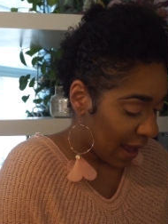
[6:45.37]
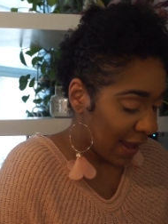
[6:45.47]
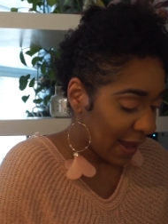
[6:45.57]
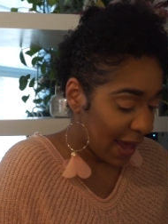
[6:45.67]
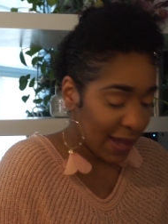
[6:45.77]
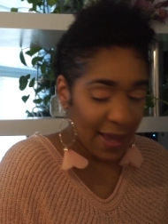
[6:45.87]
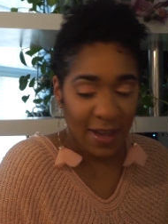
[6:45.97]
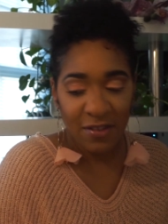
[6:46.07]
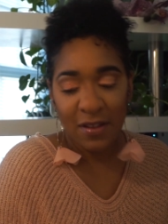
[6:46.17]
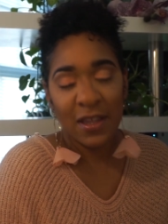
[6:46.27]
I
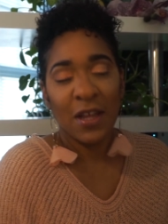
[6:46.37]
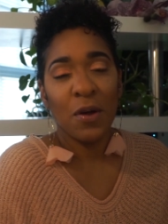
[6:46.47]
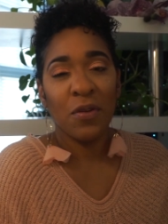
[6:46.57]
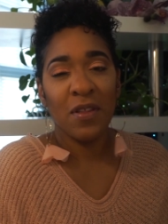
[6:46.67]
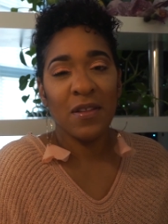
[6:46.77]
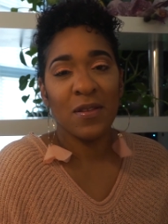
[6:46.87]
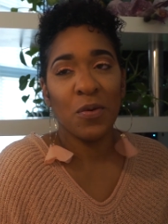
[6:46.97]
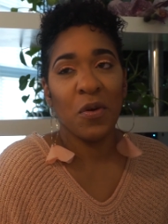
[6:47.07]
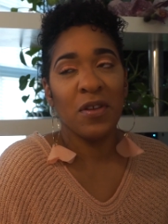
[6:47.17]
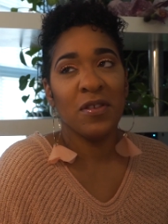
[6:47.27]
can't just go to the
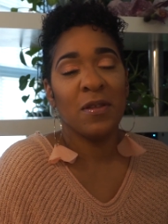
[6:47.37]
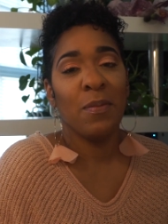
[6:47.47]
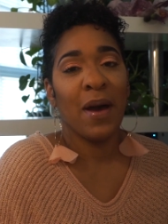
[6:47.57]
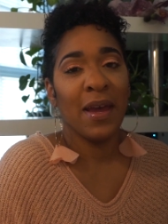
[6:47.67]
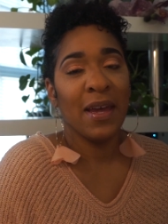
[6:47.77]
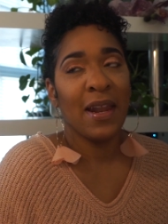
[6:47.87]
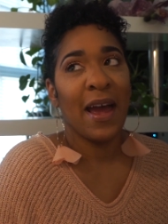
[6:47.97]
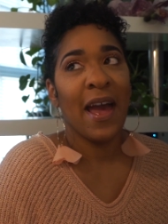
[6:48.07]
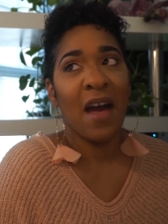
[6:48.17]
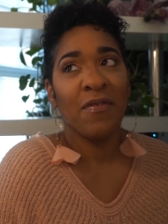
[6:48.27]
store and just buy it.
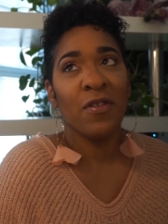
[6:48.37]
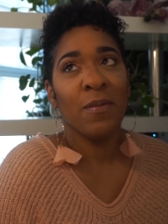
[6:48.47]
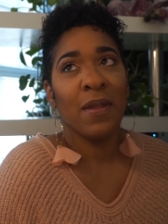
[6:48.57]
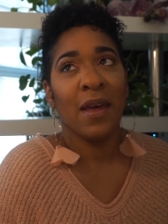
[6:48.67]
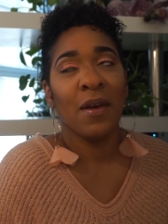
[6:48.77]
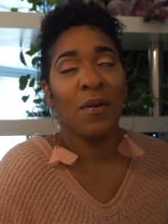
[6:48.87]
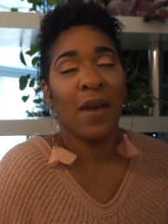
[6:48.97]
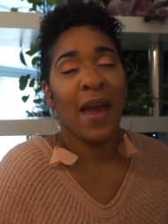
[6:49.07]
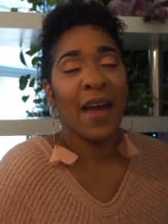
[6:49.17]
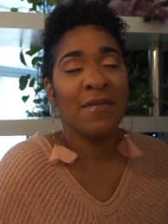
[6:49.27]
I have to be like,
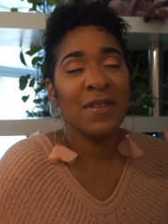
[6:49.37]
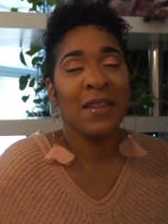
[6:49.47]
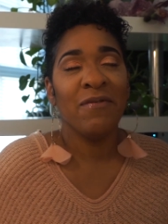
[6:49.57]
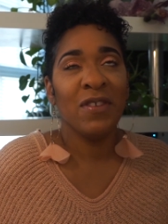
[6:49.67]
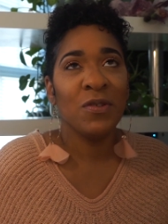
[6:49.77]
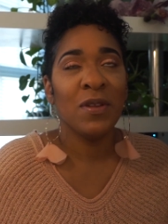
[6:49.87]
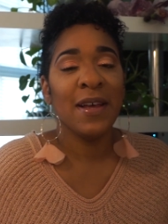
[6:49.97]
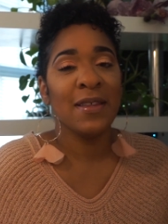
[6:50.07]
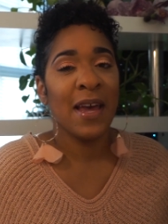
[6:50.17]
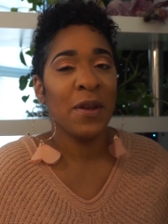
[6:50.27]
okay, I have to
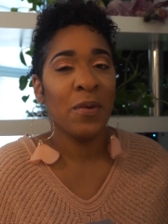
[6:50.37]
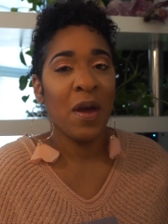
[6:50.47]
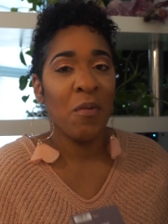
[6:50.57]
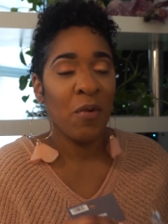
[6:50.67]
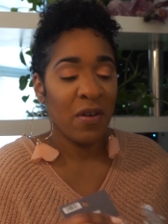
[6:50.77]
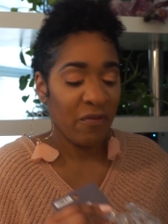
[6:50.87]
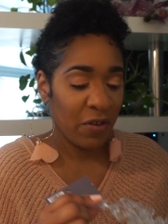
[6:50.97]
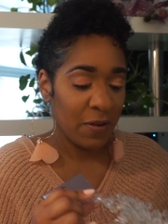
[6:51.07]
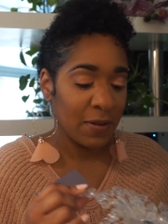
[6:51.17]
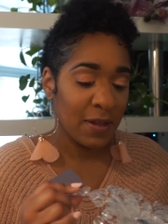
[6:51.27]
visualize kind of what I want
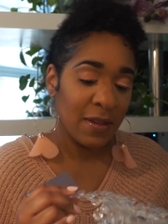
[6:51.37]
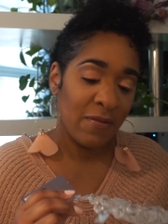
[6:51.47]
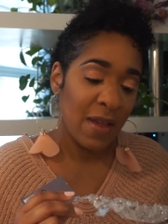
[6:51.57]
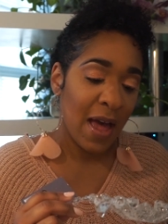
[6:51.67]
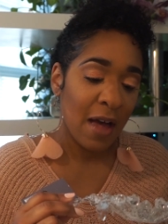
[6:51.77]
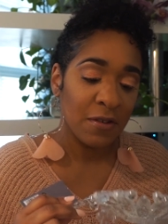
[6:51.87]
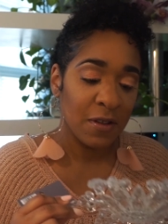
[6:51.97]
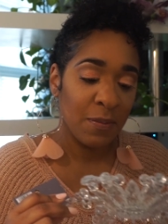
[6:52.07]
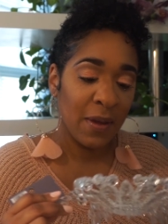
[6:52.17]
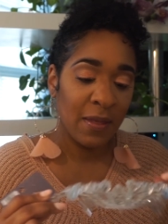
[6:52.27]
first, because if not, I'll
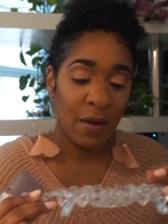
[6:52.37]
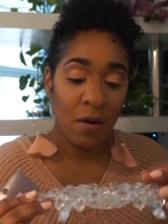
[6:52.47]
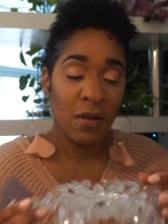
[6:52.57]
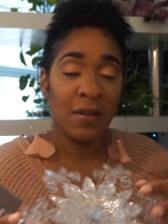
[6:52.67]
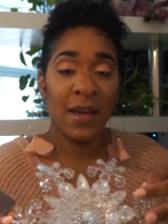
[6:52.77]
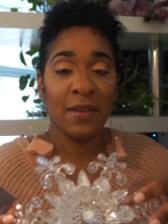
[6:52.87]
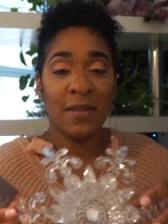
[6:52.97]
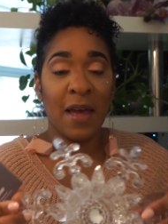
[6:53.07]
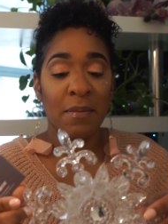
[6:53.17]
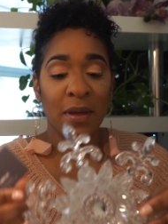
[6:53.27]
just be in there all day. It's
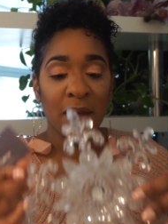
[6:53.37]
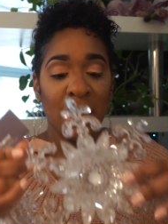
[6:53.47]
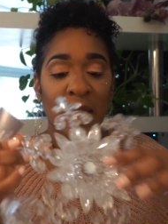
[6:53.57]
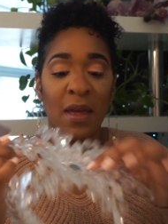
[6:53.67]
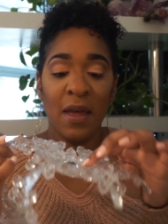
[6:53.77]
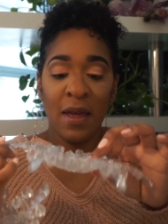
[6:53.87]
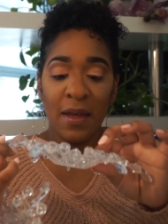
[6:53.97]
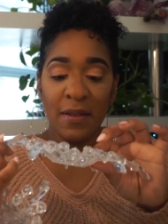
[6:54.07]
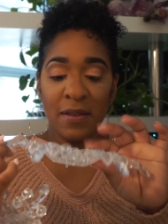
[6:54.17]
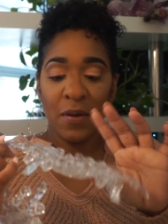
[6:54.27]
that big.
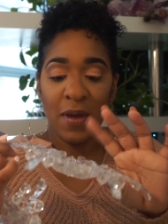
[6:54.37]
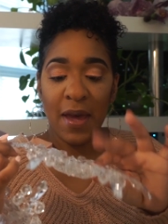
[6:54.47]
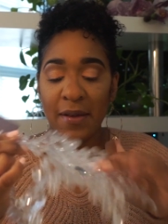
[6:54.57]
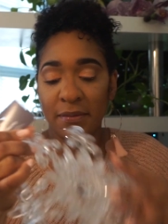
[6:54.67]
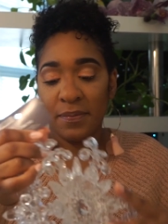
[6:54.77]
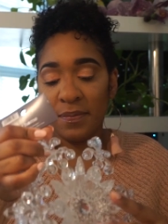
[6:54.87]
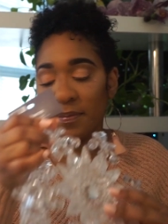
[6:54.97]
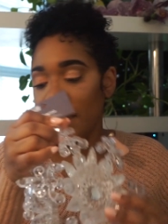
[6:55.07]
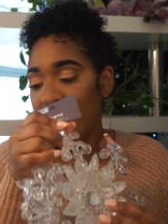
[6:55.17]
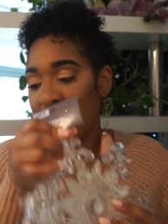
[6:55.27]
So yeah,
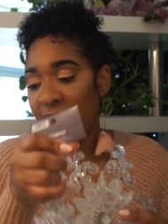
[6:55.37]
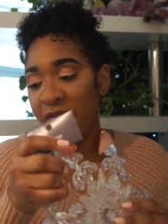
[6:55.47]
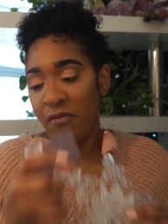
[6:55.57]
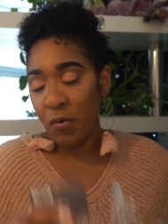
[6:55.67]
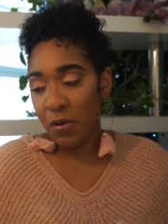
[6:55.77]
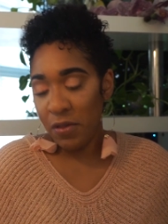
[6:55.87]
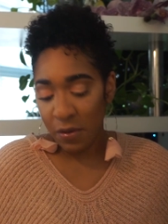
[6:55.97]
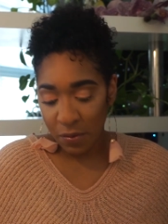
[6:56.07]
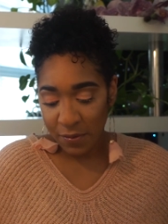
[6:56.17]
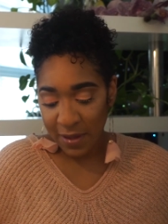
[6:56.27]
I got 4 of
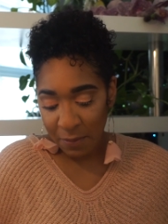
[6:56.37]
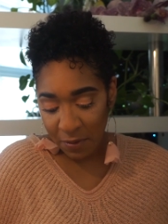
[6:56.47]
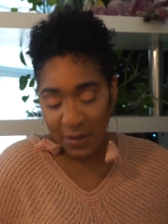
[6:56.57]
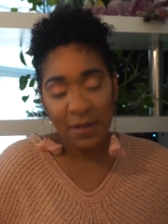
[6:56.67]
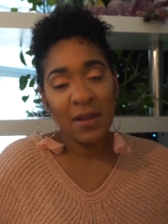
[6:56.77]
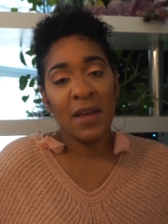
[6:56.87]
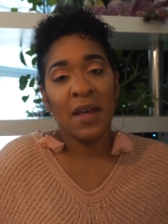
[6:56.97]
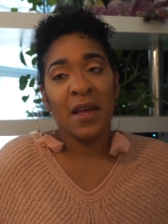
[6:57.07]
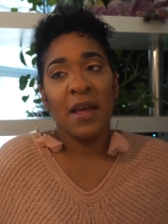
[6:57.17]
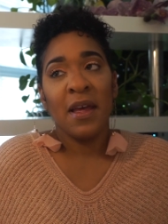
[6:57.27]
those. I'm only
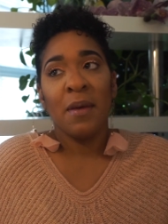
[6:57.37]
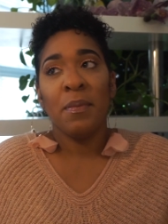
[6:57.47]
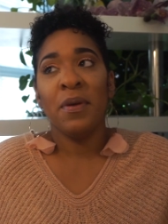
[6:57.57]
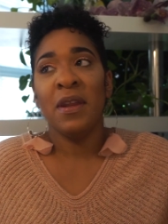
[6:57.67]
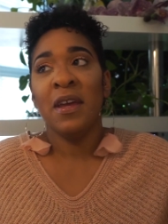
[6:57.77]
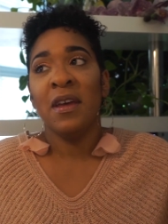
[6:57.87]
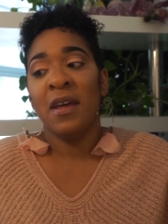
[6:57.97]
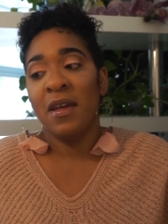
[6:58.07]
putting,